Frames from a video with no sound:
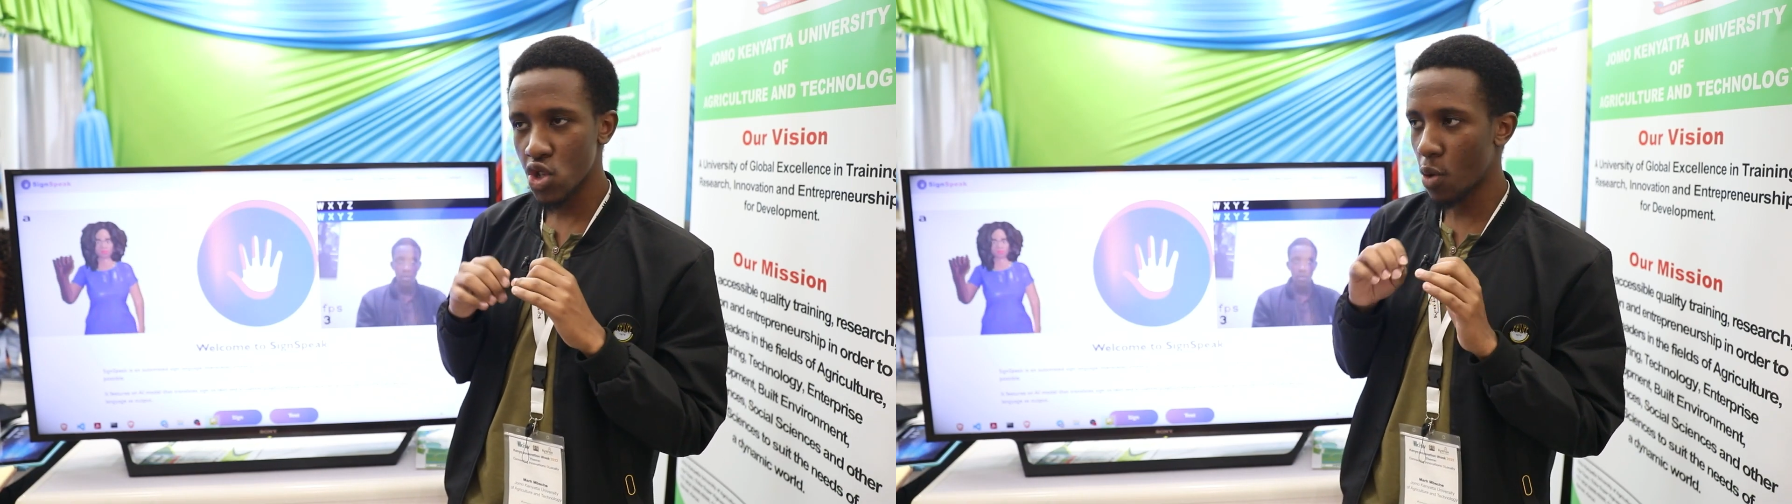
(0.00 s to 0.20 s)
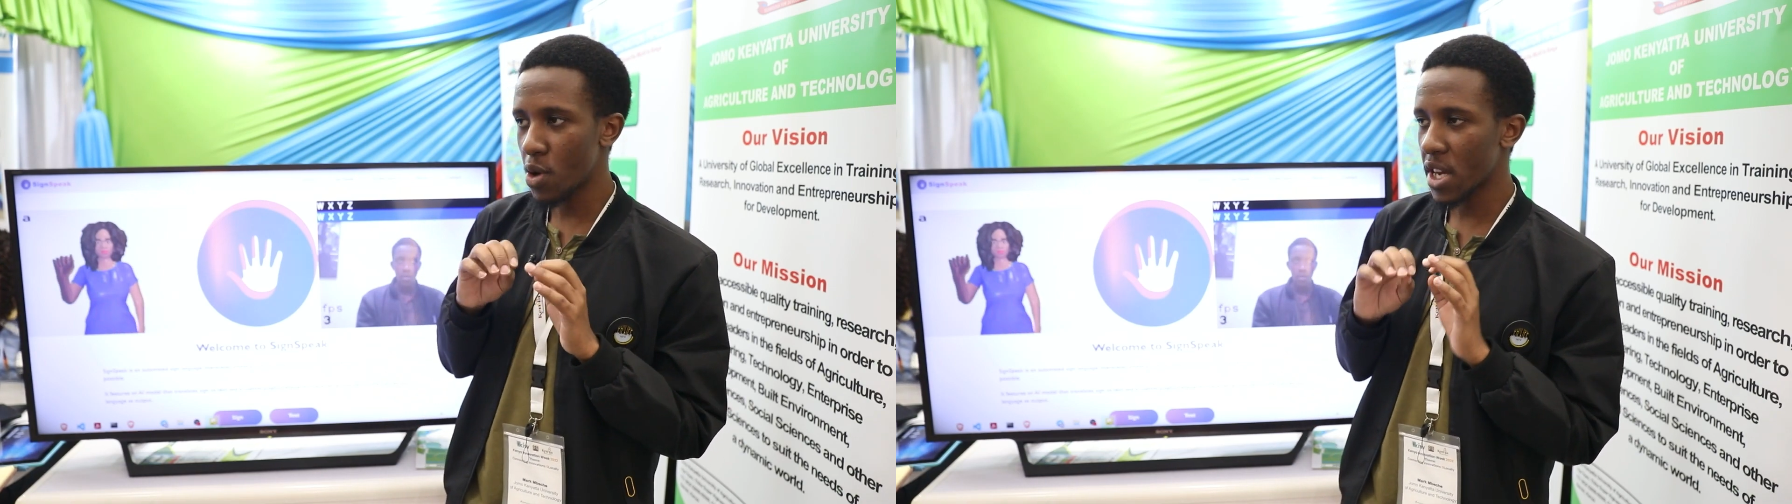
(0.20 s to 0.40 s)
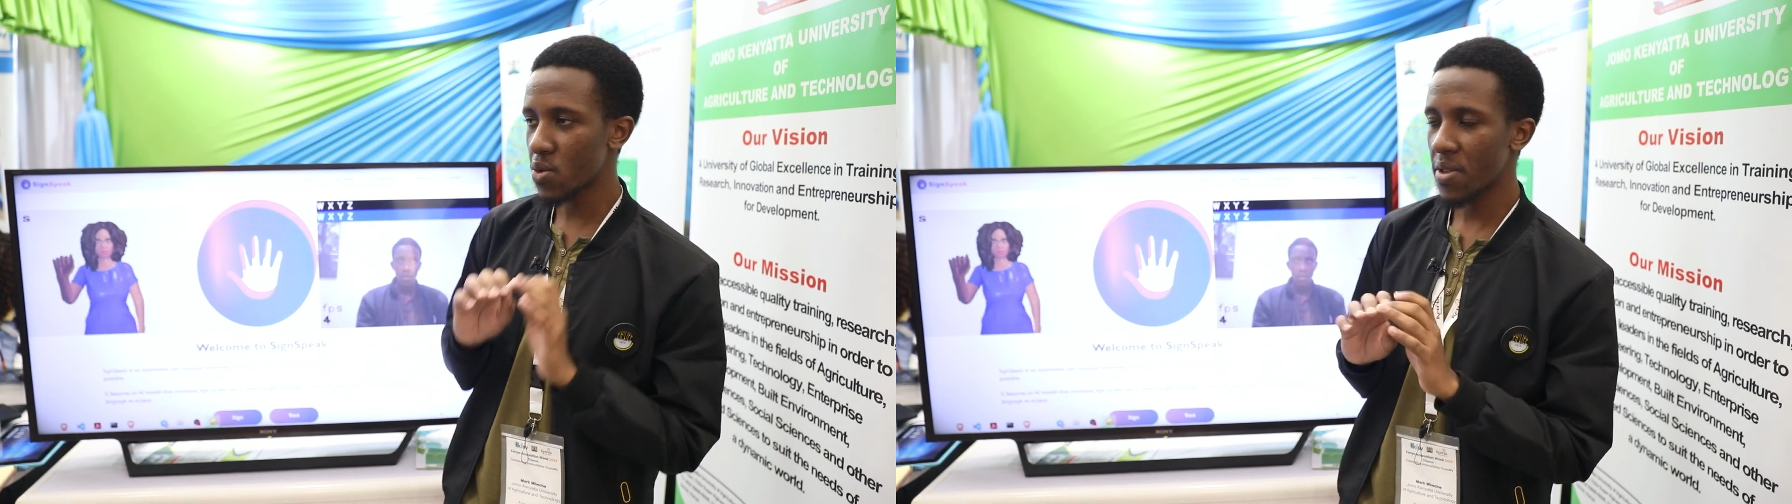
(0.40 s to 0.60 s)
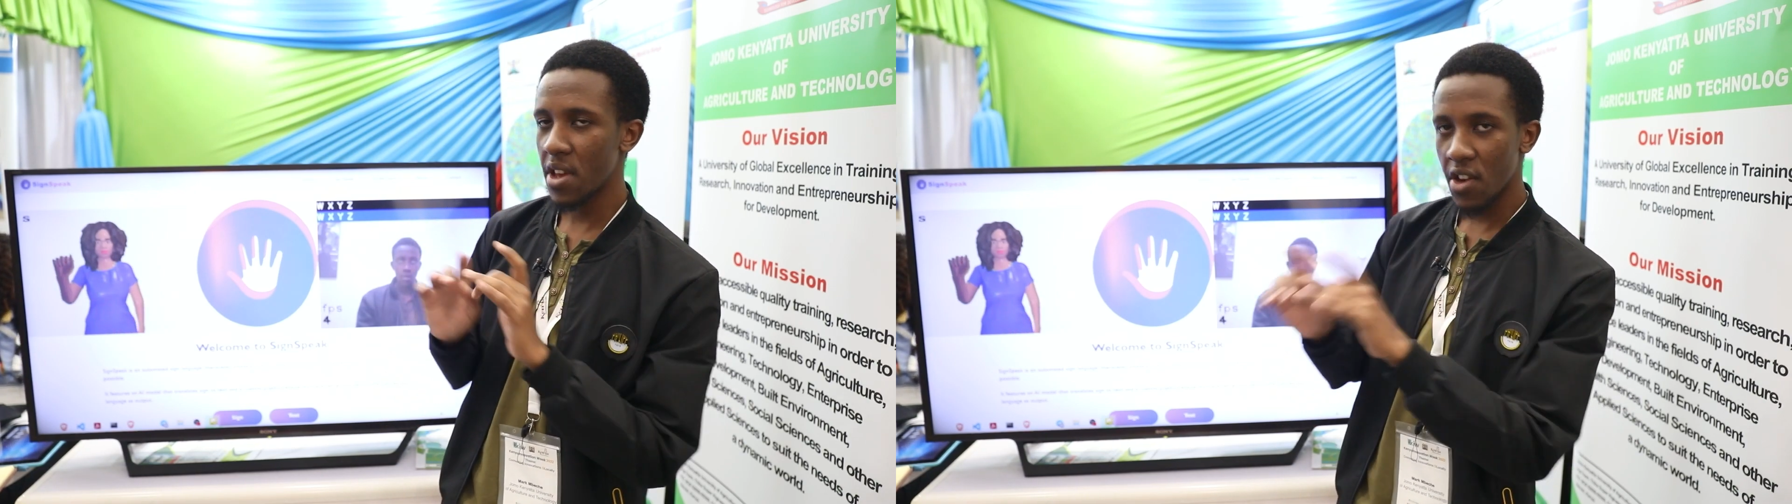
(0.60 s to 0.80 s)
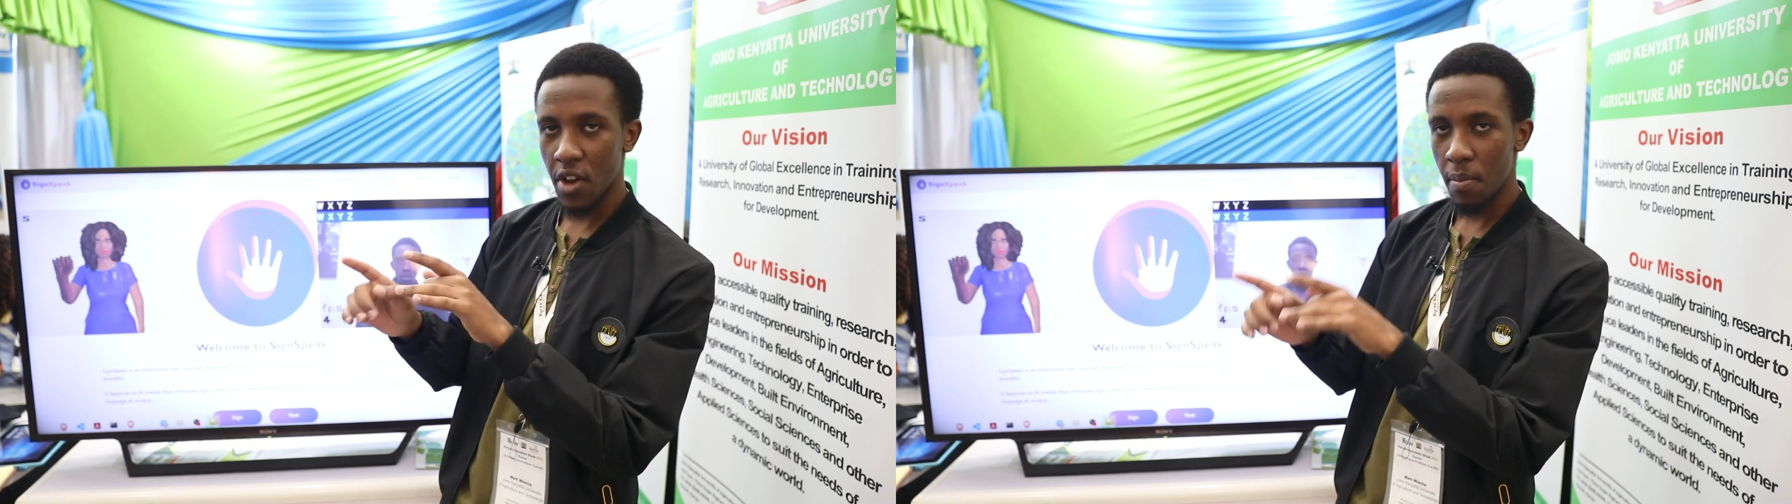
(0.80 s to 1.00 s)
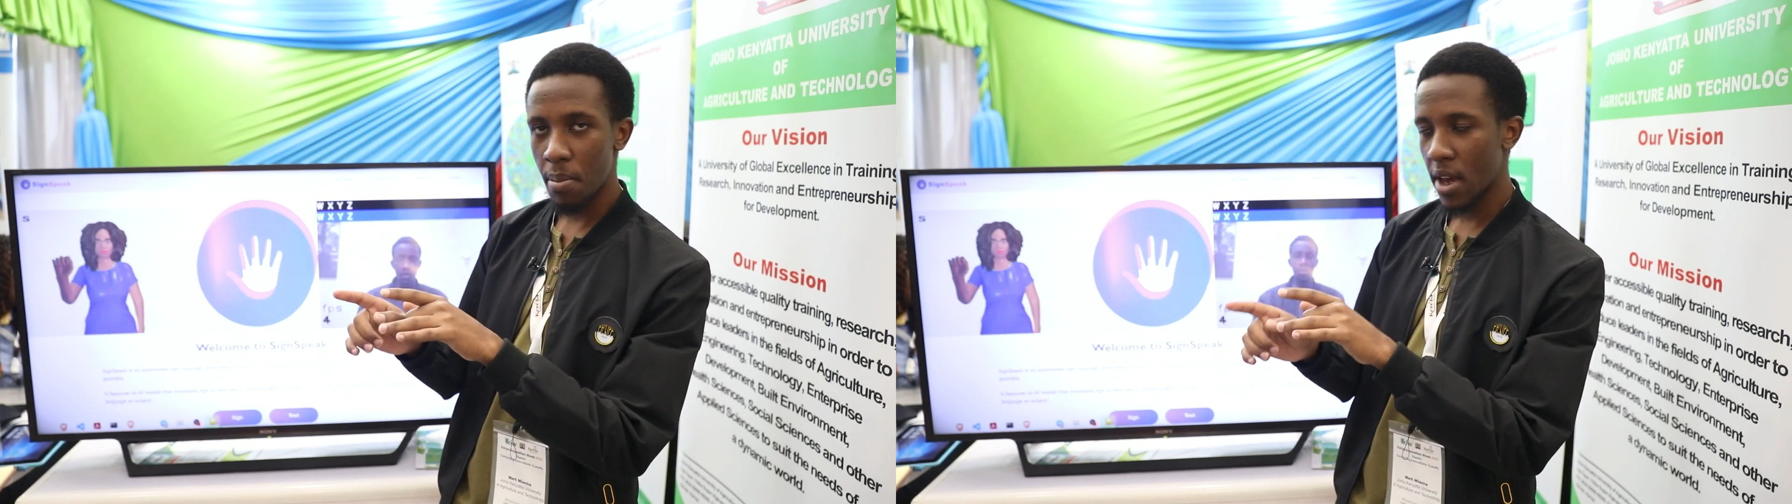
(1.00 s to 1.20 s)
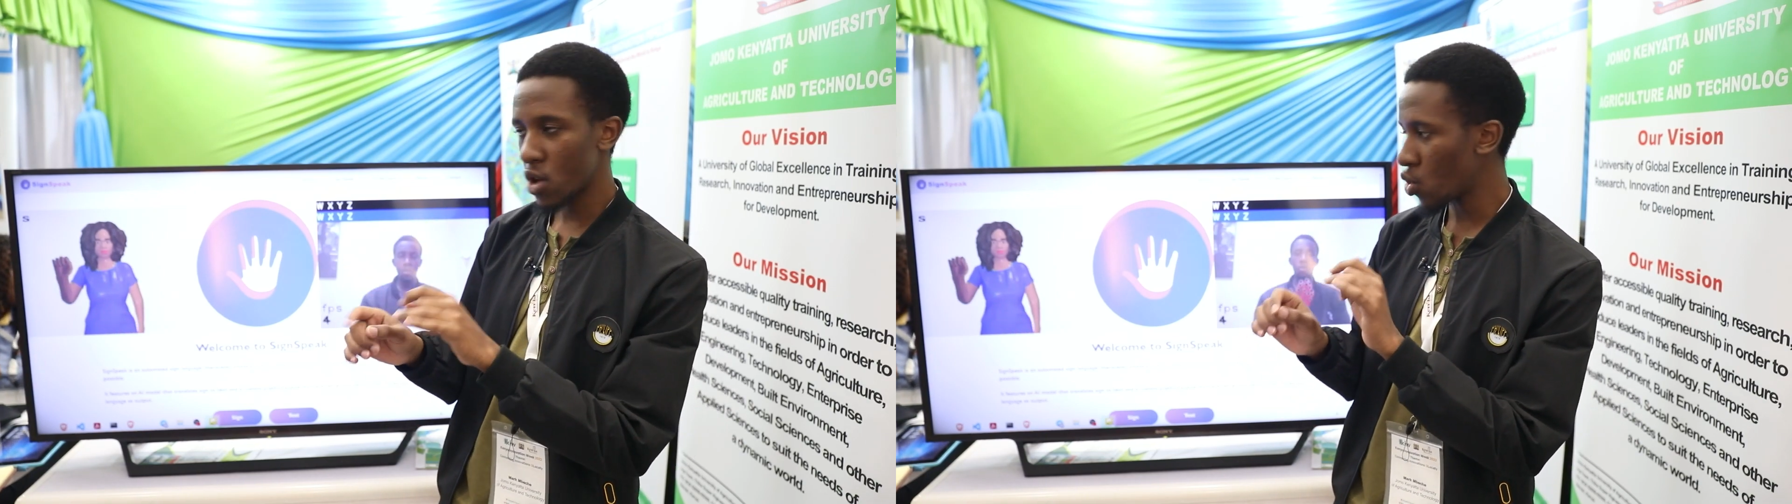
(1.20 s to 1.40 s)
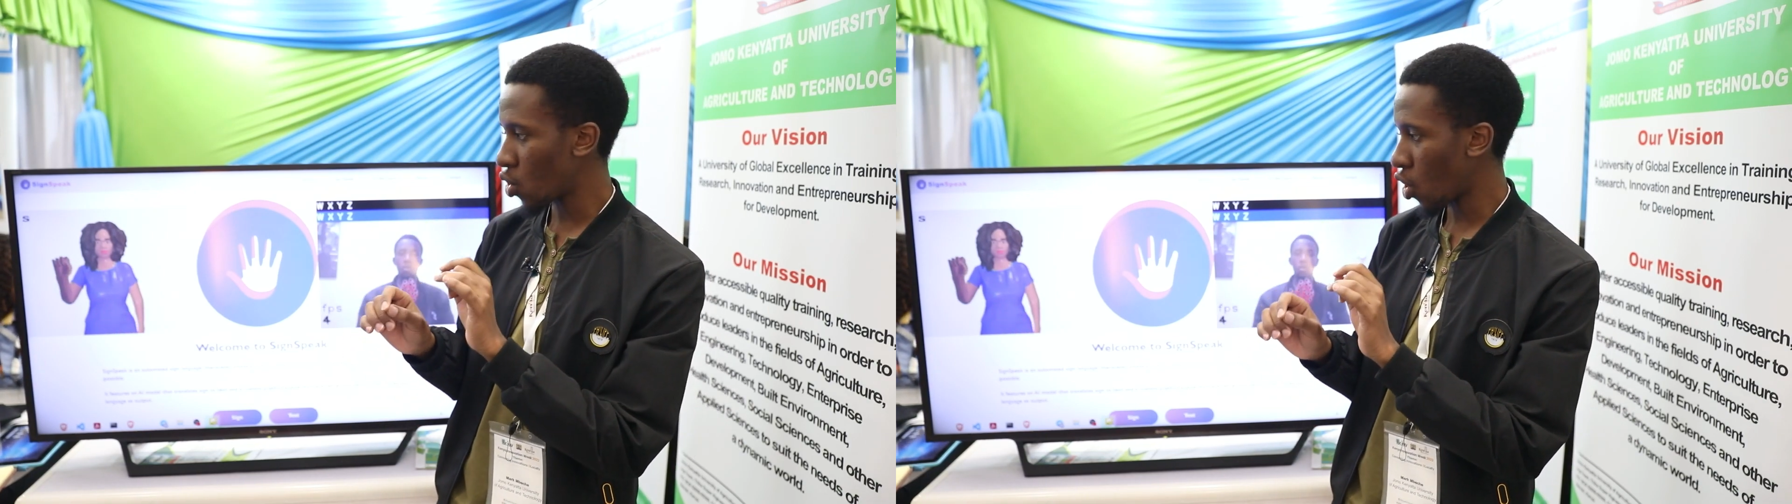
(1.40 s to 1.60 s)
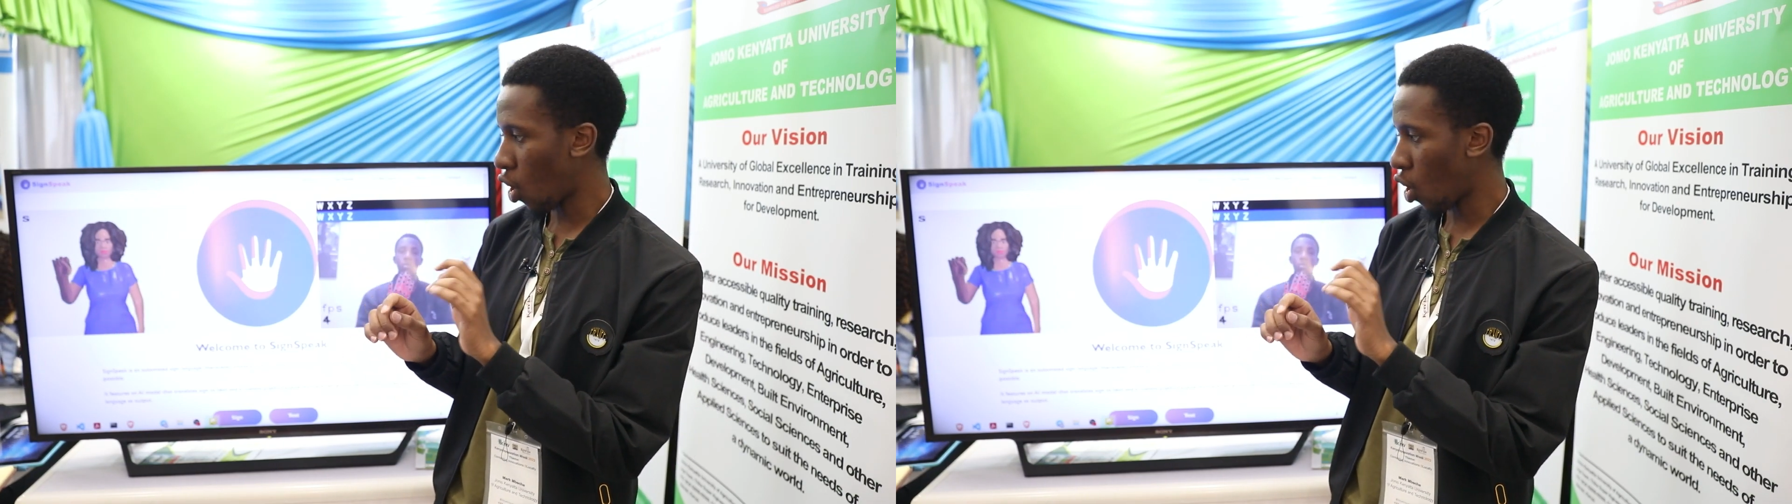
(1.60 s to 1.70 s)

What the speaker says: to communicate with the hearing impaired who